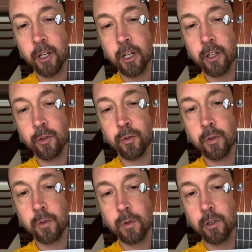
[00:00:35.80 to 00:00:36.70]
And the
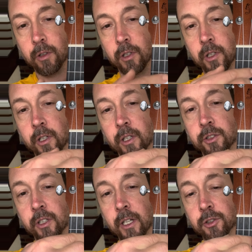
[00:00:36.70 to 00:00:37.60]
fourth one is
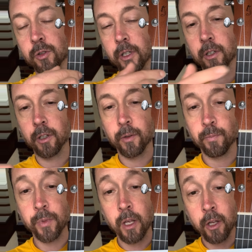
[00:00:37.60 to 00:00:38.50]
the A string.
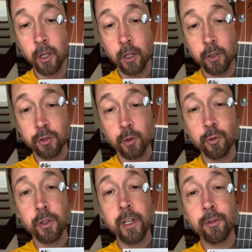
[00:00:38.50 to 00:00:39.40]
So
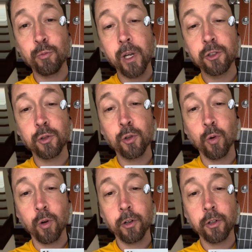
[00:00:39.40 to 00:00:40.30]
for the F major
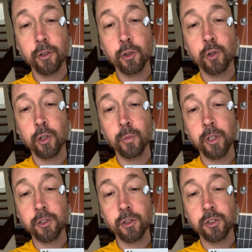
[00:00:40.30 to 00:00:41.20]
chord, you're going to
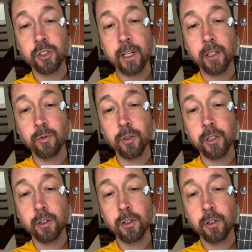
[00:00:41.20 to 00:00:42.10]
place your second
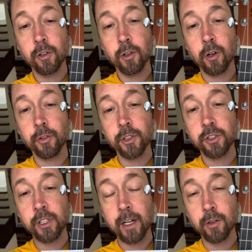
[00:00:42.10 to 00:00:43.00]
finger on the
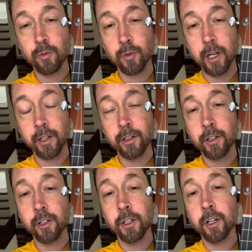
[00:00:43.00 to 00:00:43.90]
second fret
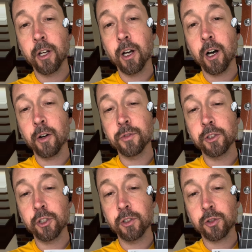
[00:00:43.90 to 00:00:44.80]
of the
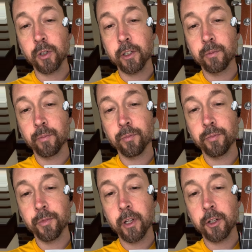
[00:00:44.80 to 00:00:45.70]
G string
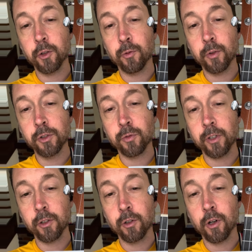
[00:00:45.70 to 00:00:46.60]
and your first
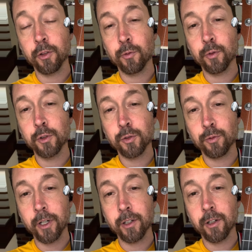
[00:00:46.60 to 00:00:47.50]
finger on the first
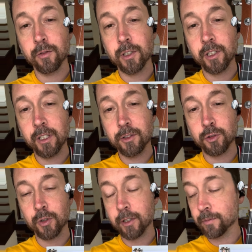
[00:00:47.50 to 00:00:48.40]
fret of the E string.